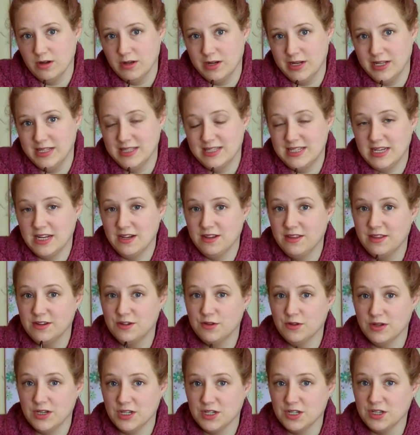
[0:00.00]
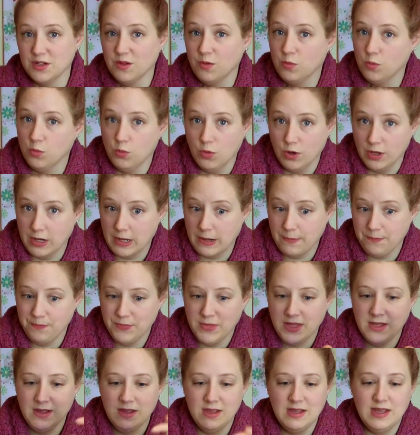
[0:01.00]
on instead of the traditional 1.
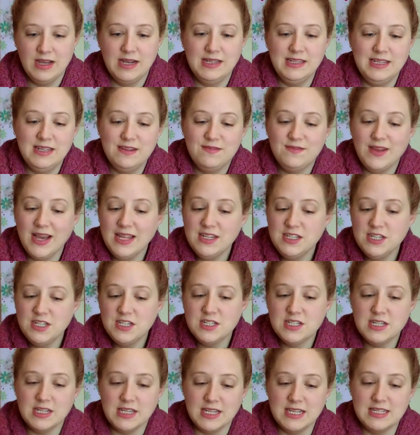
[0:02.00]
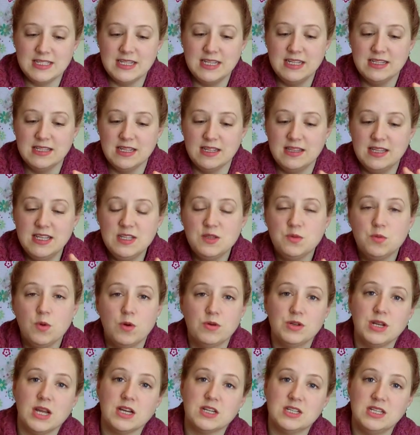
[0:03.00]
And the advantage to this is that this
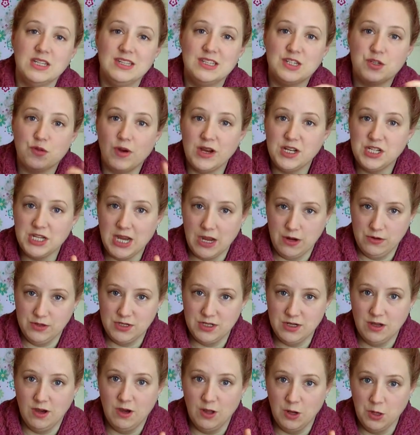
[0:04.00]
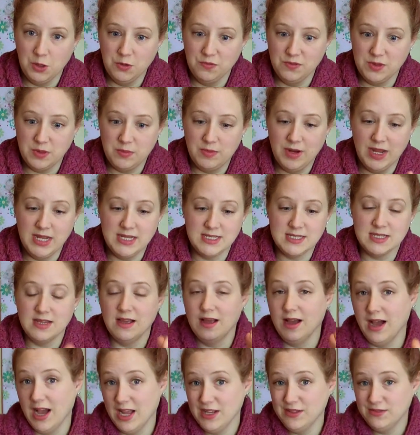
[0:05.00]
won't actually stretch out all over the place.
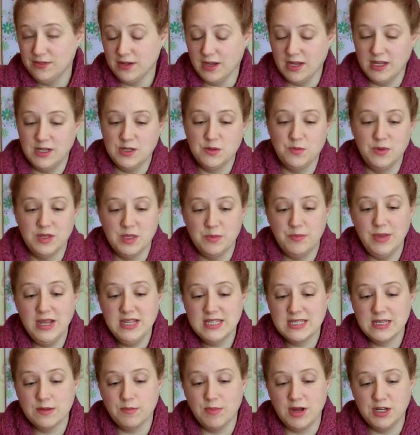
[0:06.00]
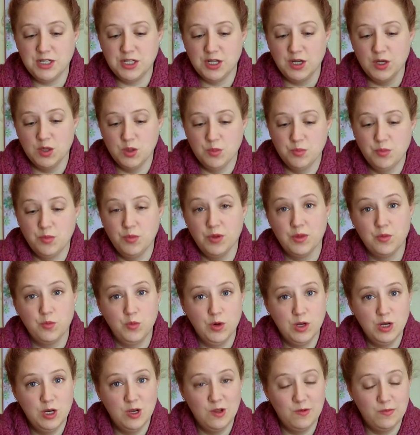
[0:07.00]
I find with a basic magic loop, with
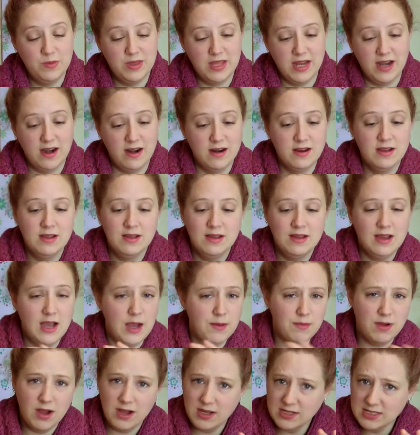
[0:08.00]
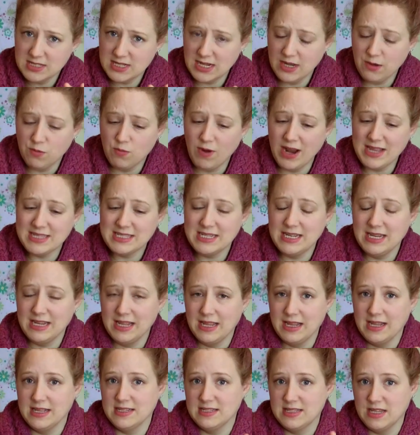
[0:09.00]
1 loop there, I'm constantly
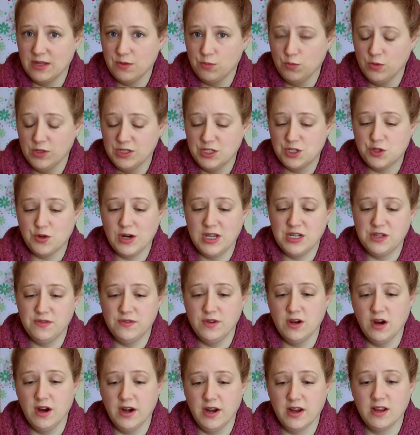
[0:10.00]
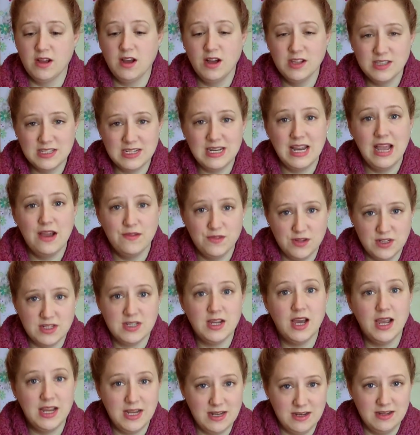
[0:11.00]
wrestling against that 1 strand of yarn and constantly having to
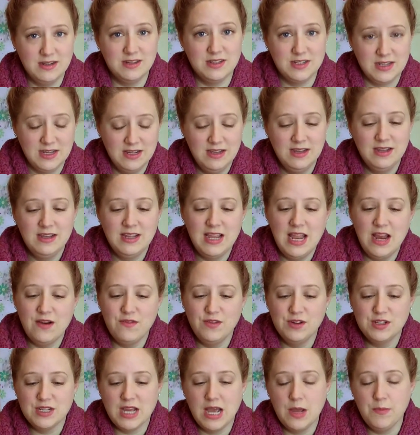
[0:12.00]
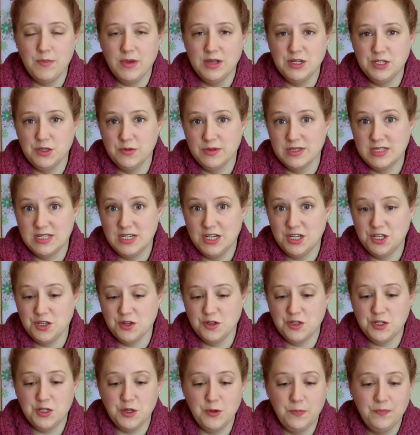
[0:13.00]
tighten it every time I do a stitch
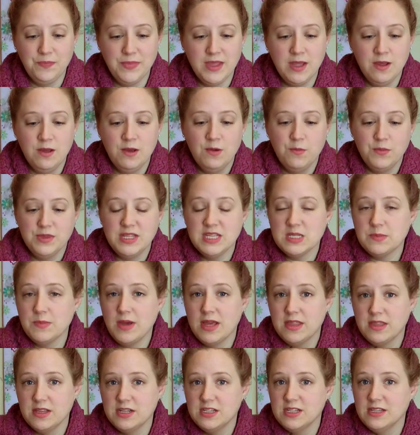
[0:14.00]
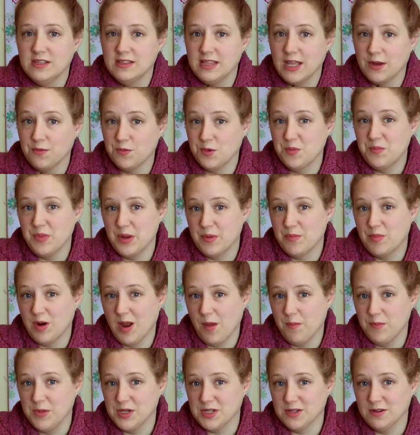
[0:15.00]
or 2. With this method, that won't be a
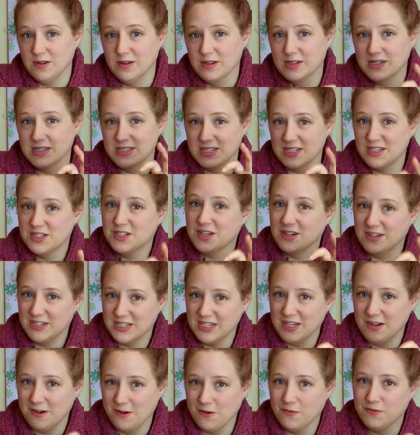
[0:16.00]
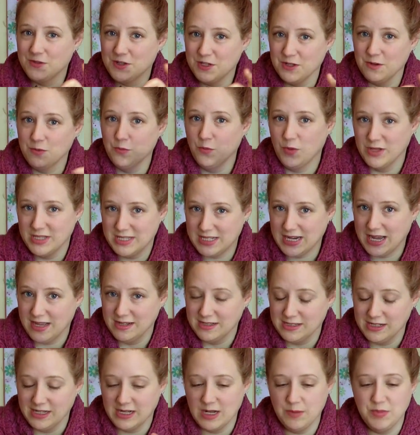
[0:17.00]
problem at all because it's sturdy enough to
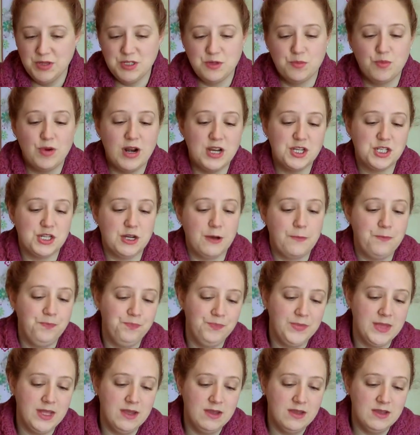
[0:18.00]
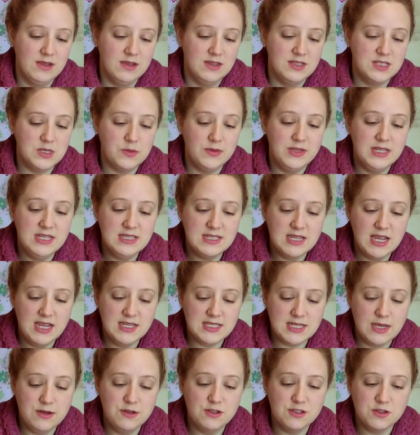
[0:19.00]
withstand a little bit of pressure. So in this
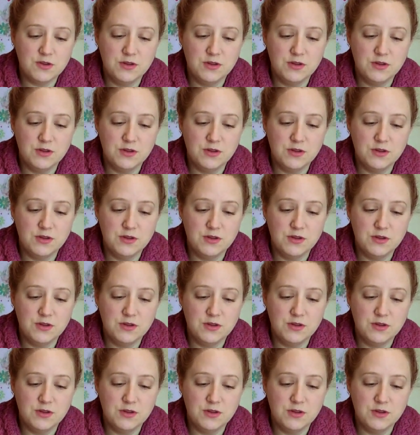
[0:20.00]
case, I'm just